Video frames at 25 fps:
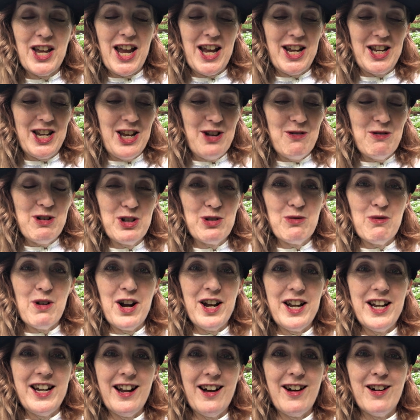And he was
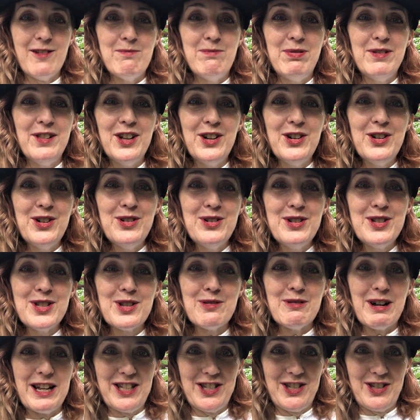wearing a blue
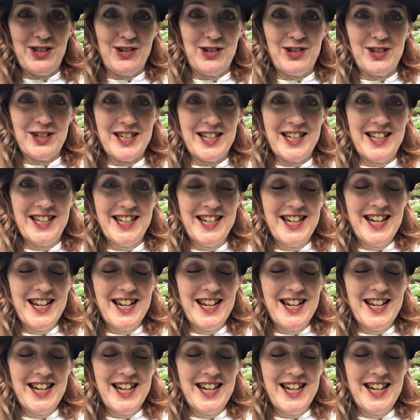sweatsuit.